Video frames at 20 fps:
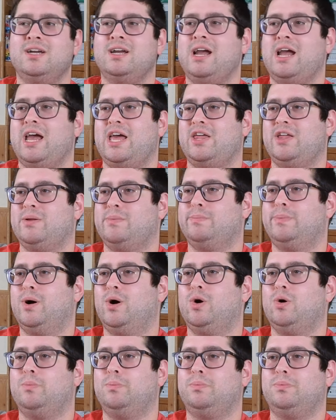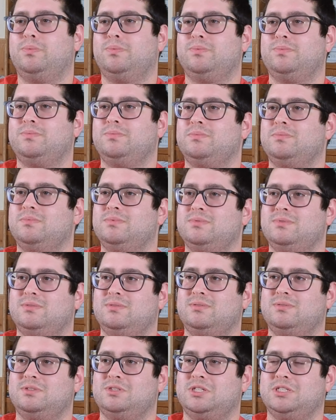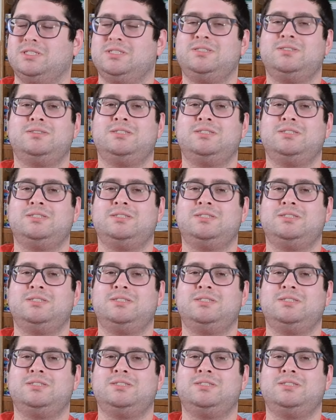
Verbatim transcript: And Pope just